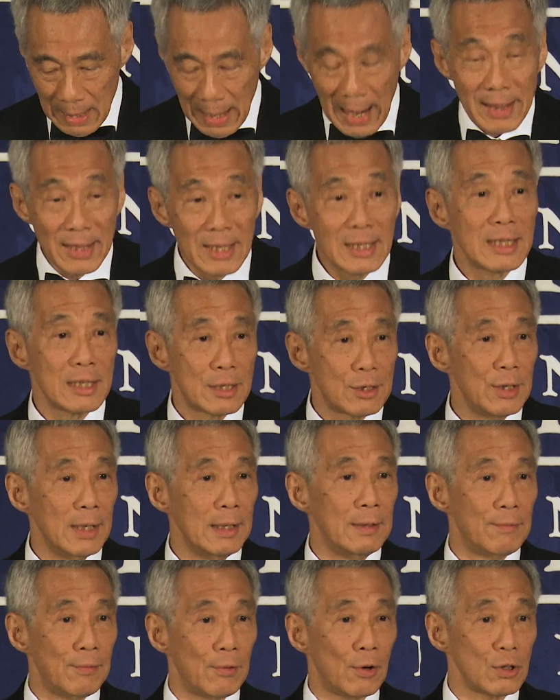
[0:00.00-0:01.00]
And this is
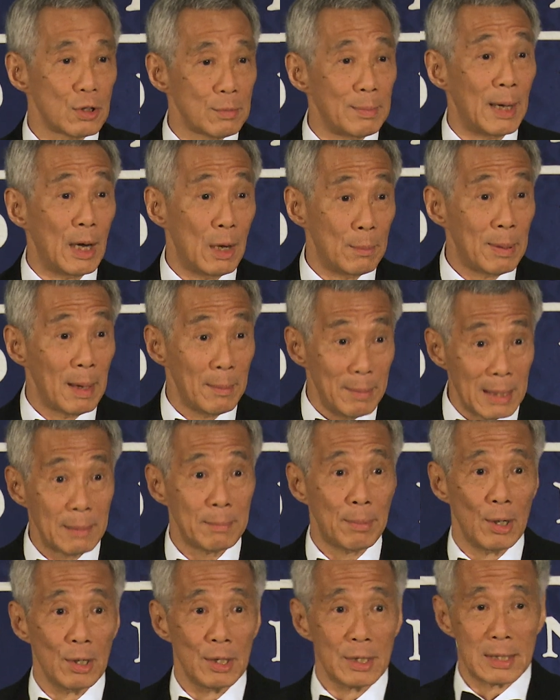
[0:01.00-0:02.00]
reinforced by our
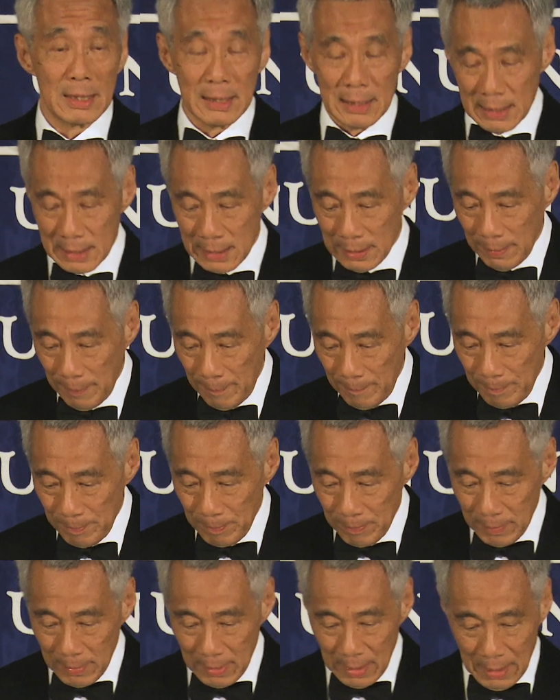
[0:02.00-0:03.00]
public policies.
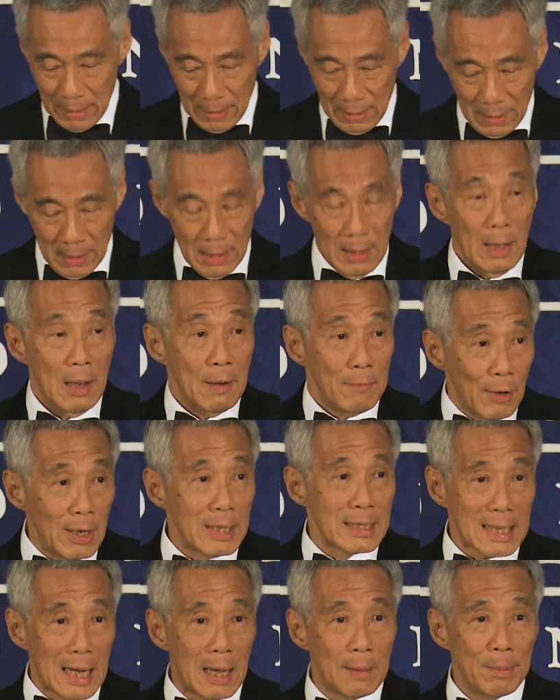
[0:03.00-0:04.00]
For
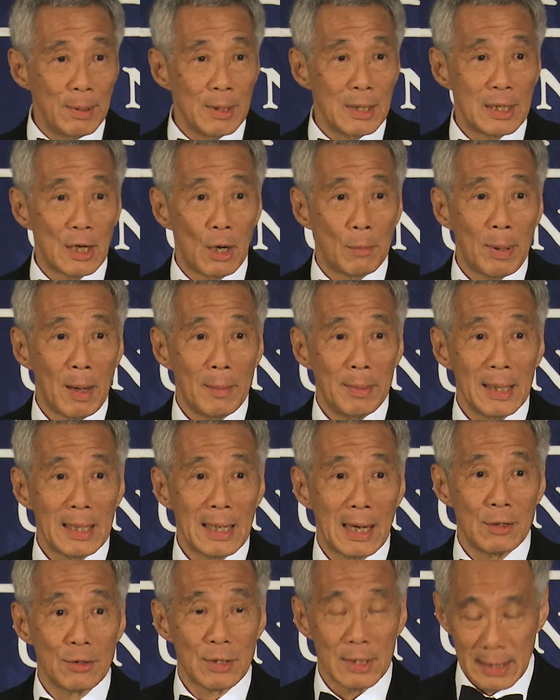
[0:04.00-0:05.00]
example, in our public
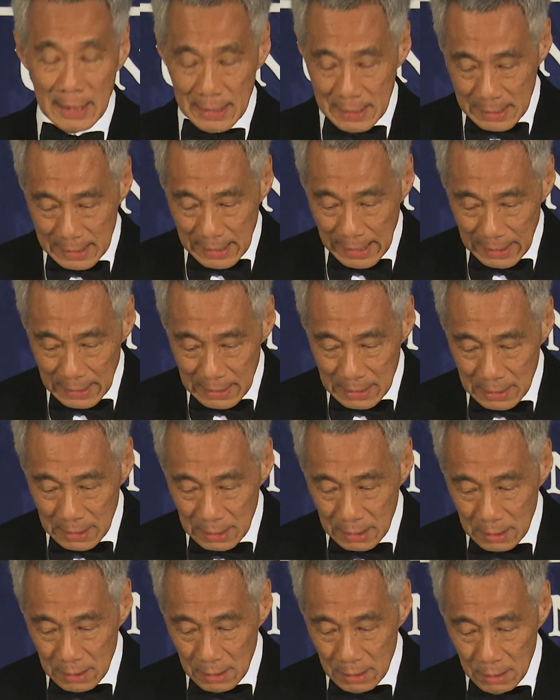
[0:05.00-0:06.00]
housing
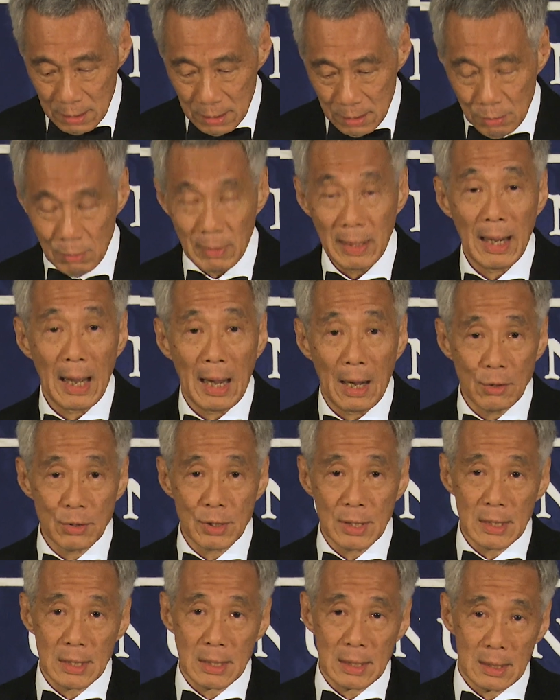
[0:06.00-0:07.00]
estates, where
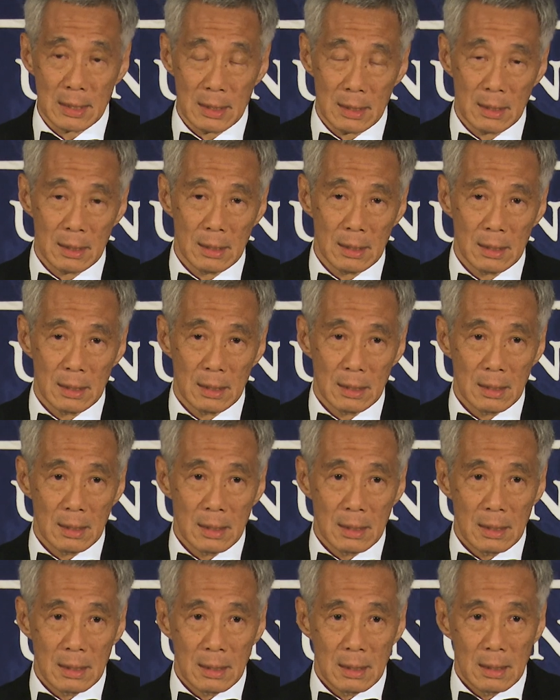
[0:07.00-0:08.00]
houses,
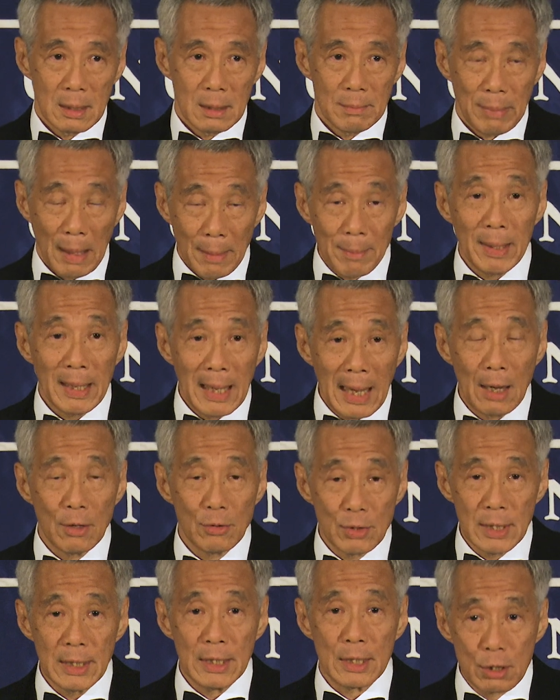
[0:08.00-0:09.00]
public
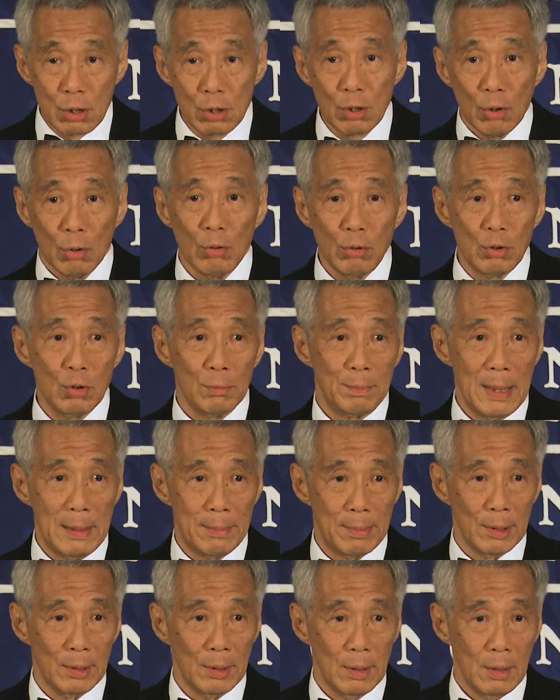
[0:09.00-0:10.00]
housing is sold to
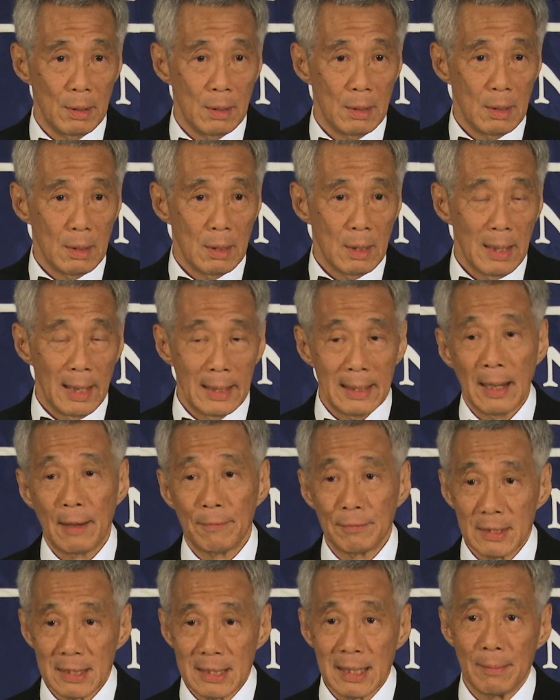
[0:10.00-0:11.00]
people, and
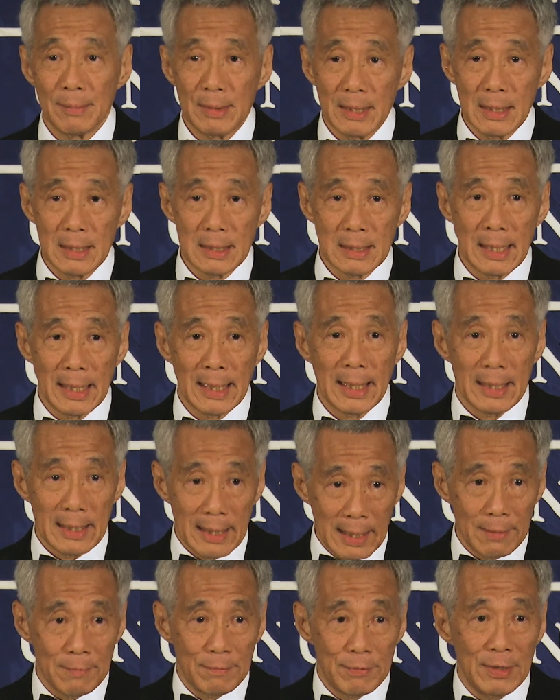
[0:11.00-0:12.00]
after some years they can
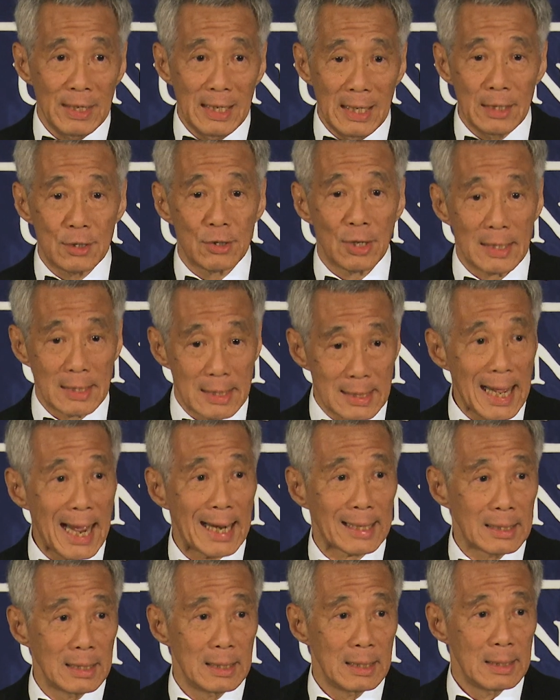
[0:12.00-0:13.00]
then freely
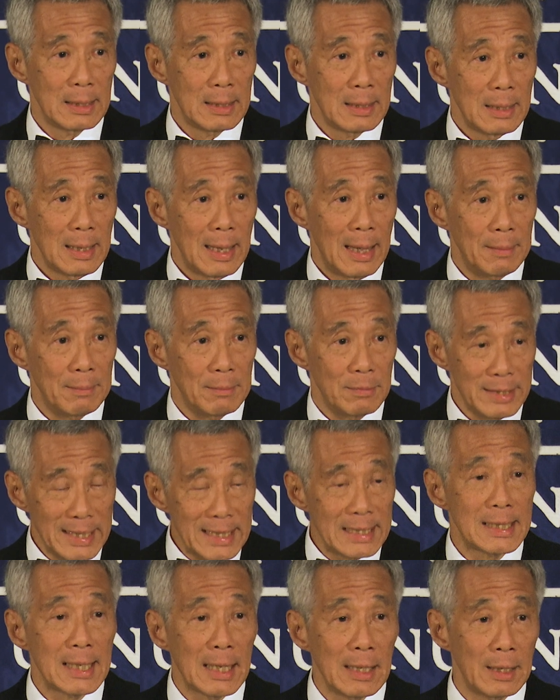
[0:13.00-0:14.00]
transact and
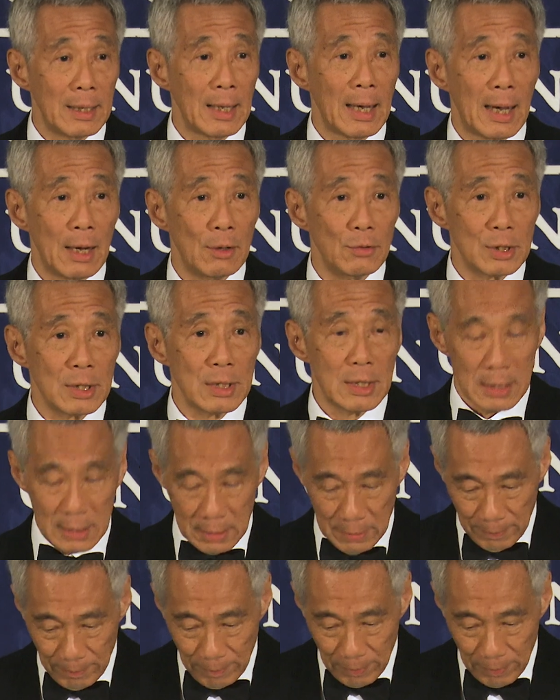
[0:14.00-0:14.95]
resell the houses.